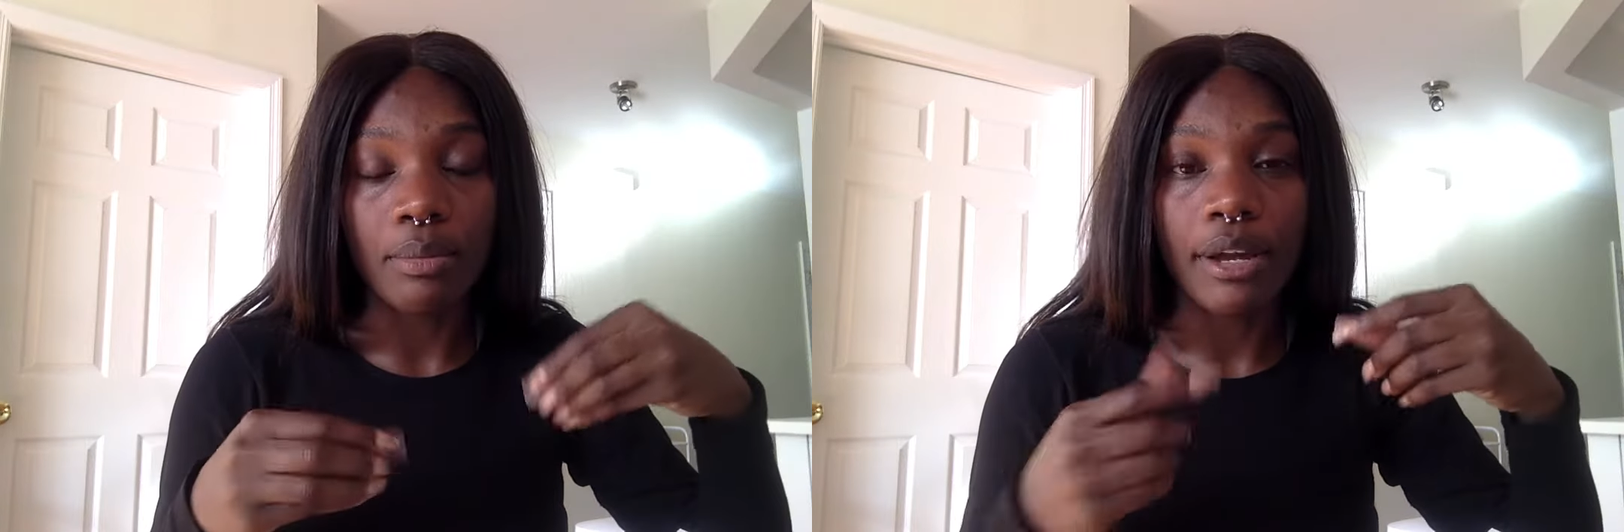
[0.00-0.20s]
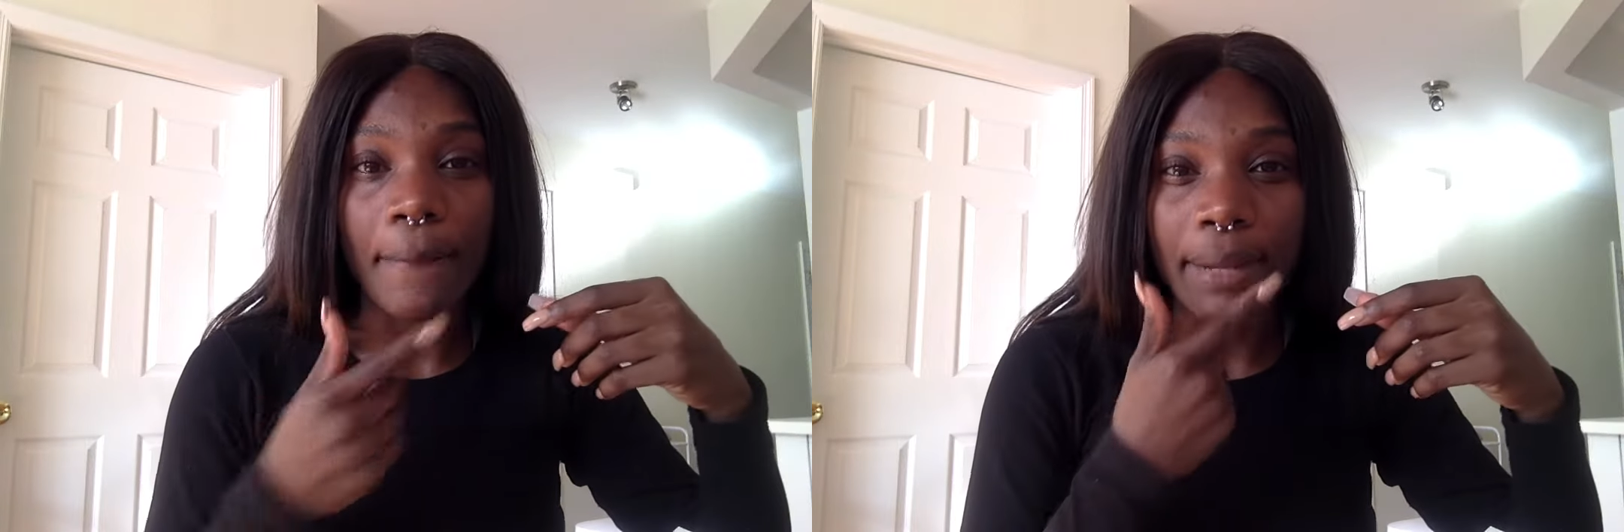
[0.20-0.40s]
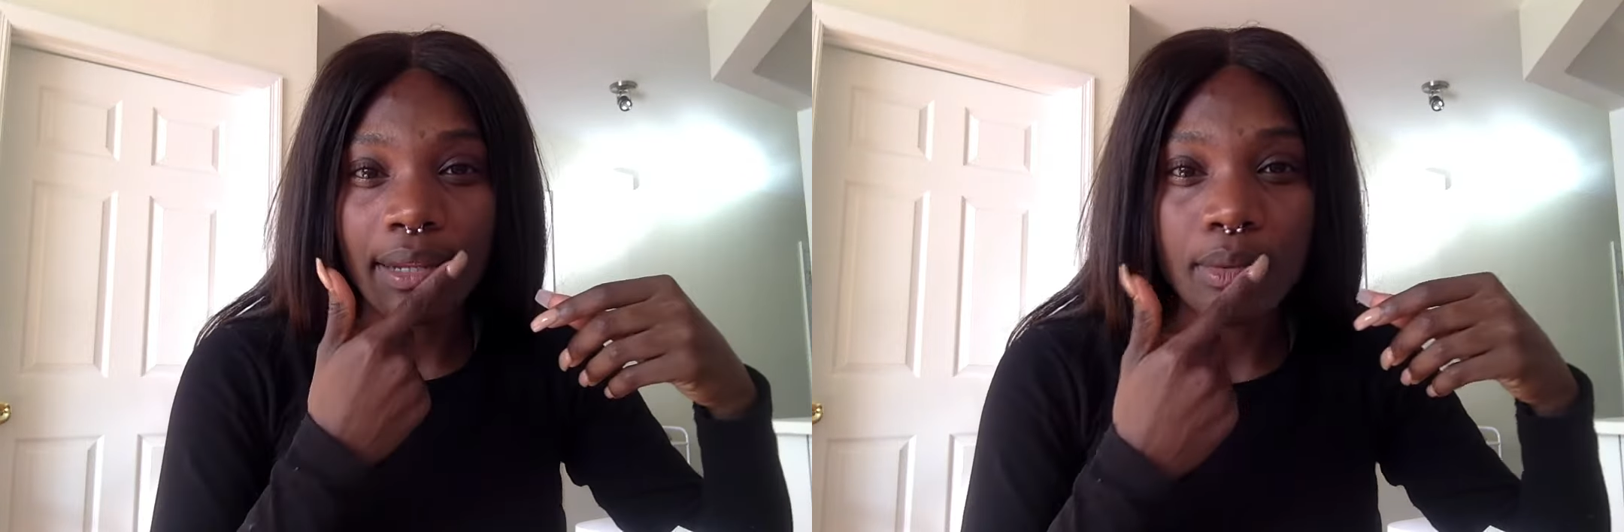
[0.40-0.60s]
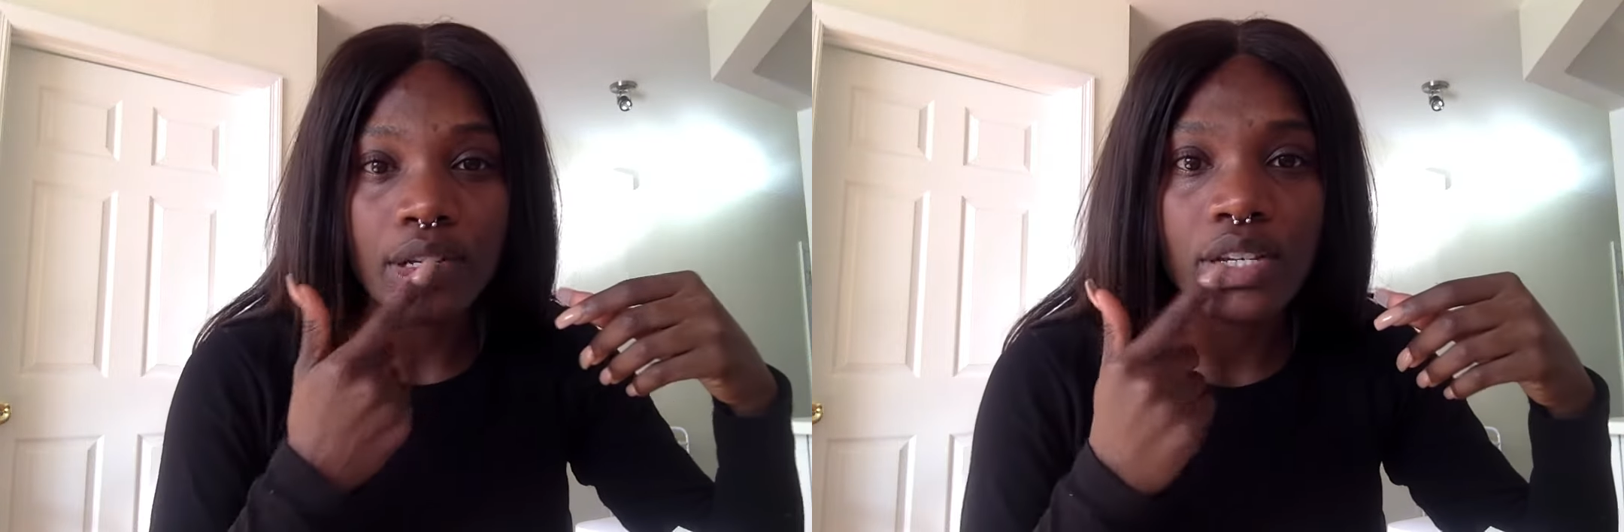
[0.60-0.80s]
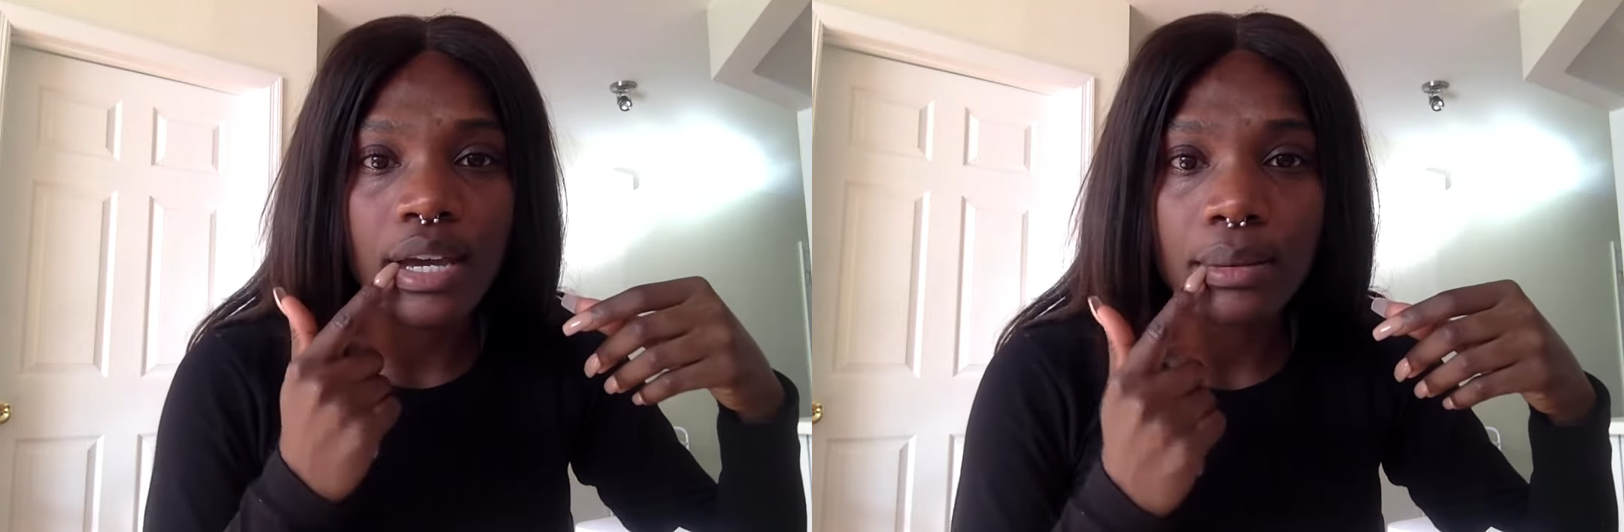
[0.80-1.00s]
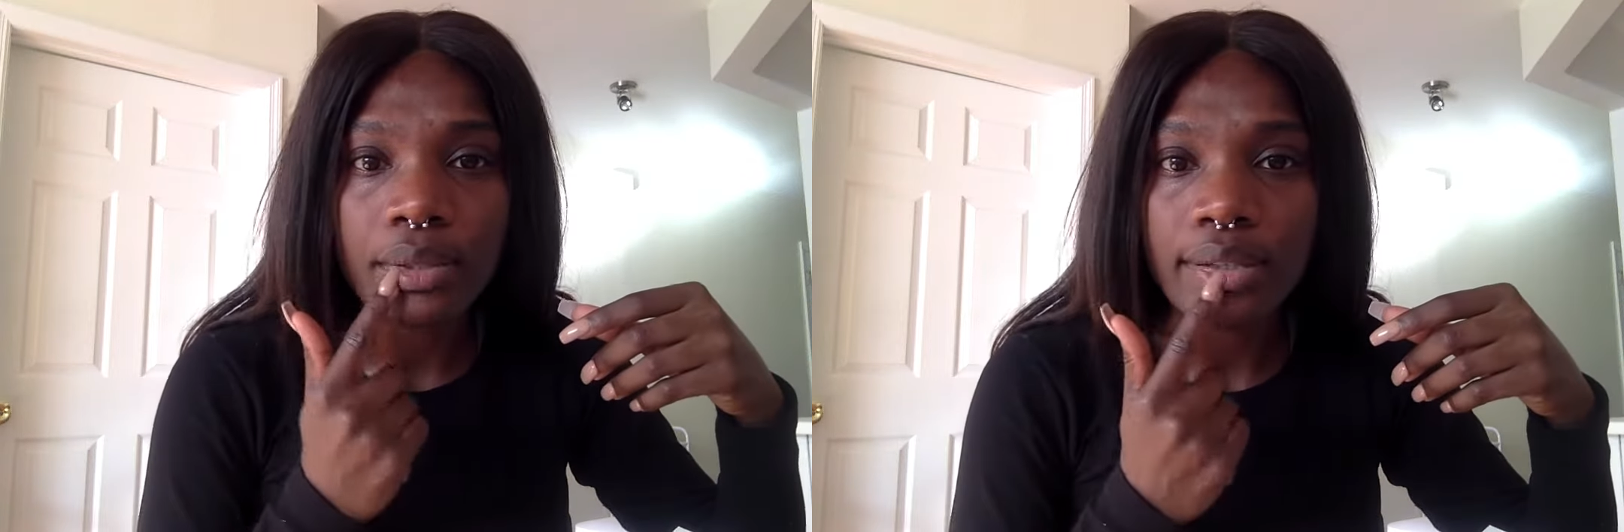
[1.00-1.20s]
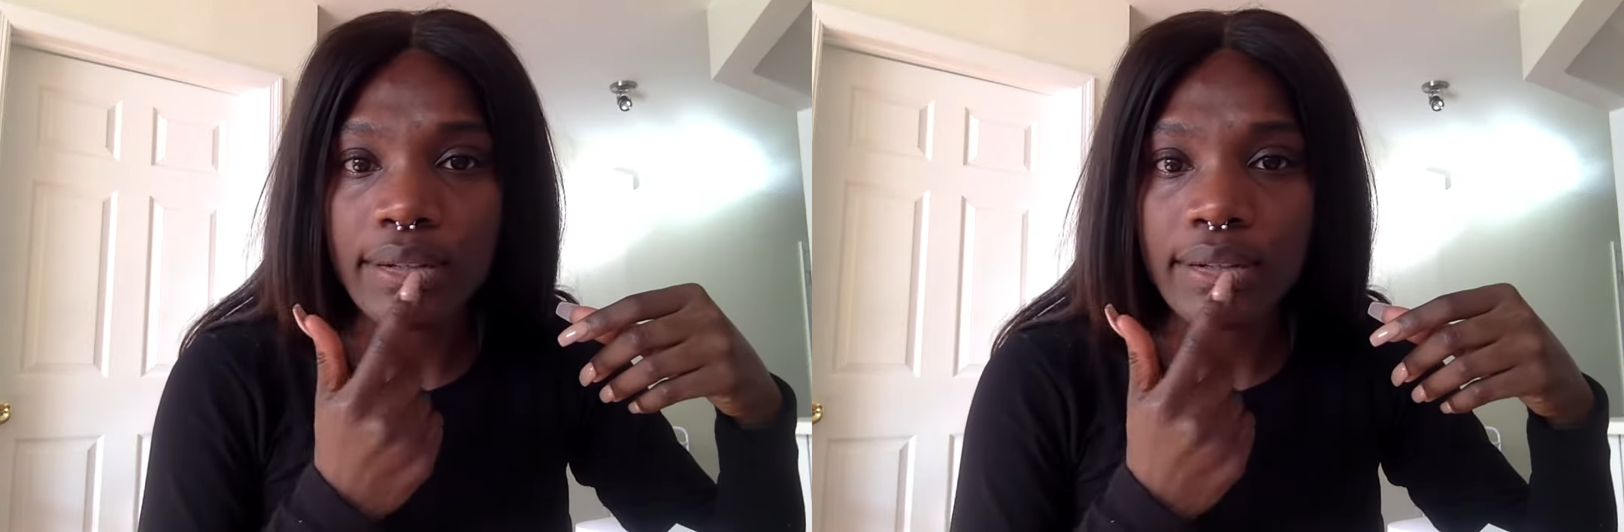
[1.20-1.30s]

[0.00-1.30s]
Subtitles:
it better. My lips are chapped.